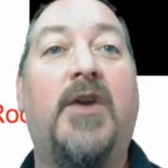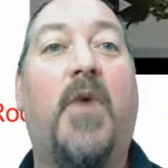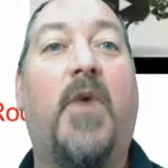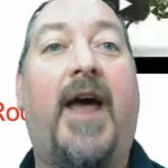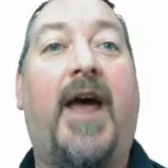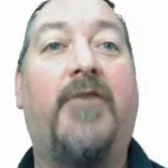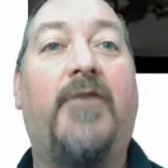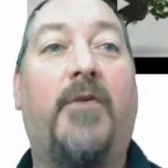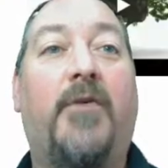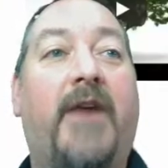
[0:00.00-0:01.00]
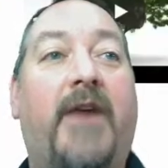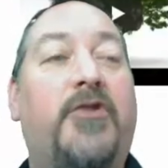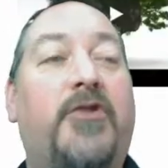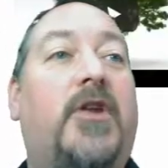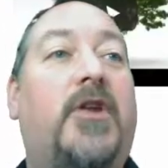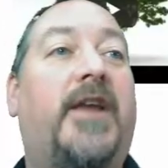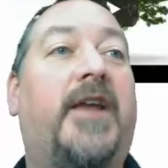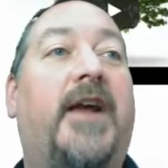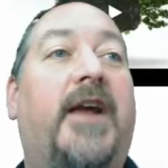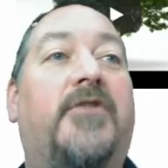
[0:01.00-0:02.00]
wherever you
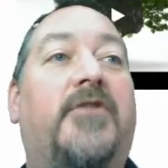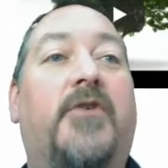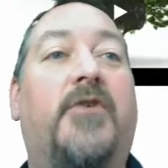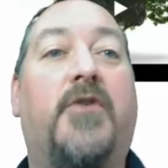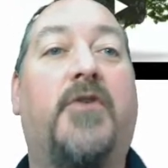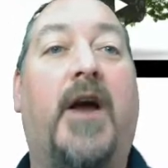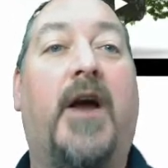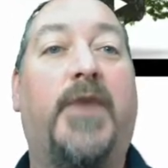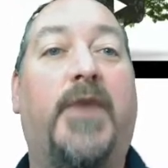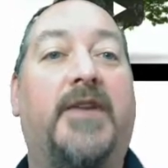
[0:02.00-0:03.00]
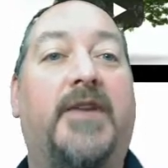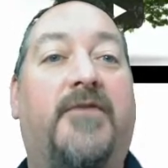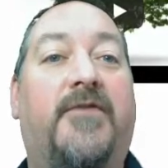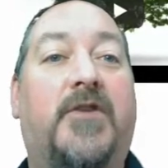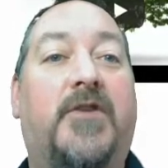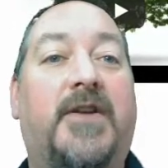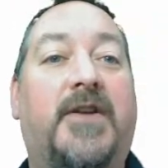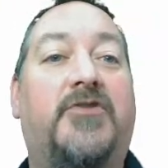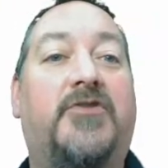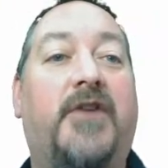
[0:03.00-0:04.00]
click on, you can go to the crown page. If you click
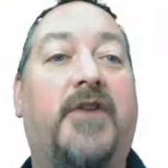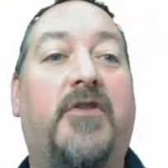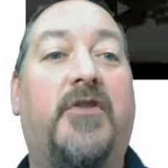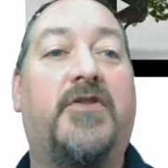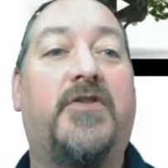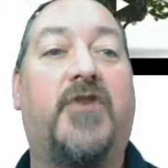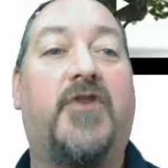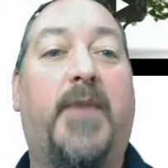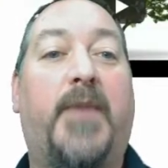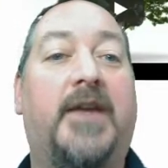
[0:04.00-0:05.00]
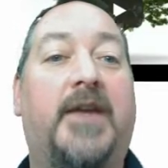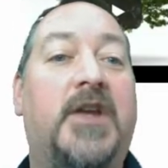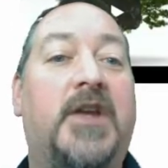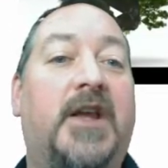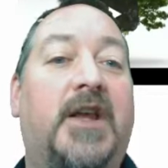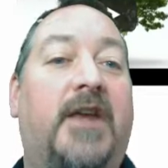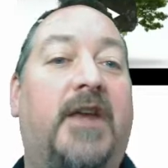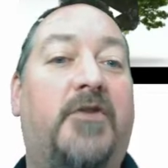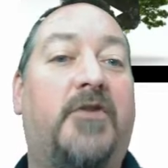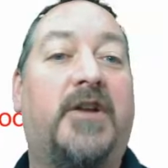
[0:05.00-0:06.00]
on the trunk, you go to the trunk page.
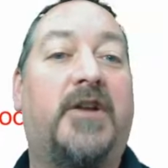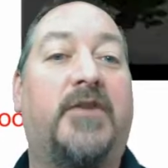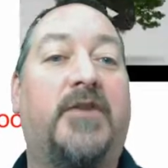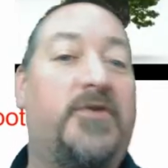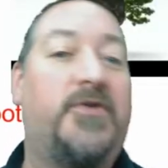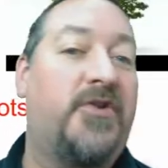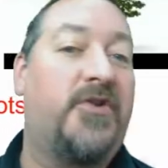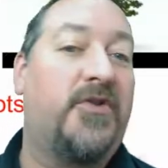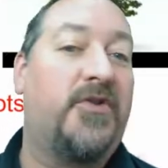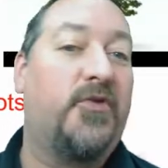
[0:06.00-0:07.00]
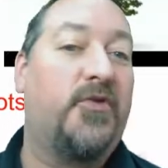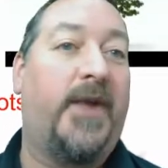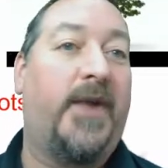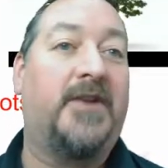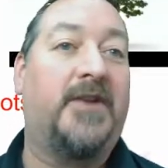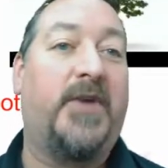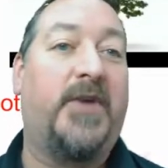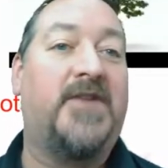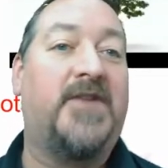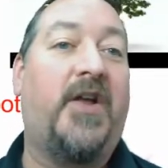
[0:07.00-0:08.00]
If you click on the roots, you go to the root page.
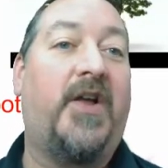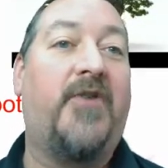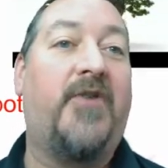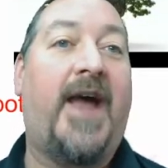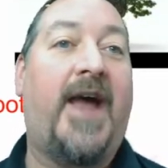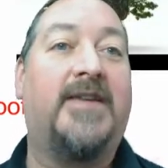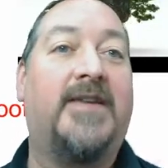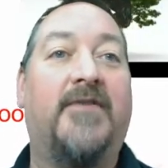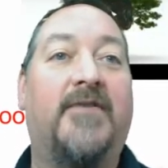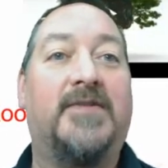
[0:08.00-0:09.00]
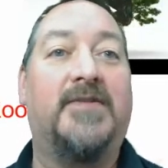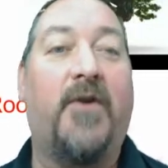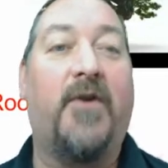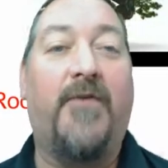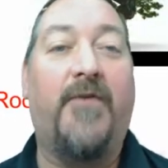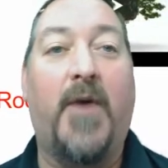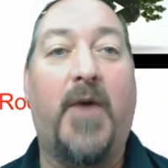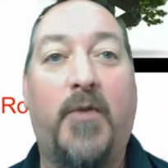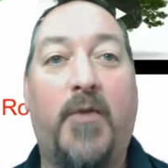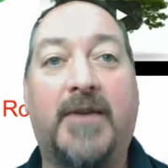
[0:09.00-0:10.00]
But it's all interactive. And so if I
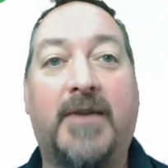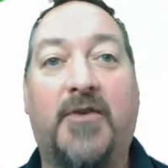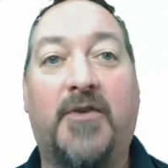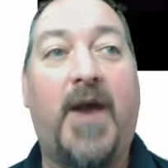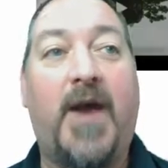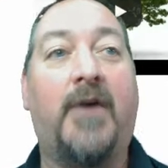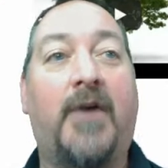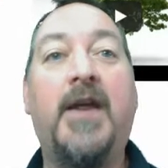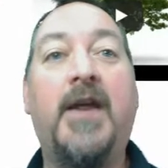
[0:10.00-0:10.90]
want to go back to the crown,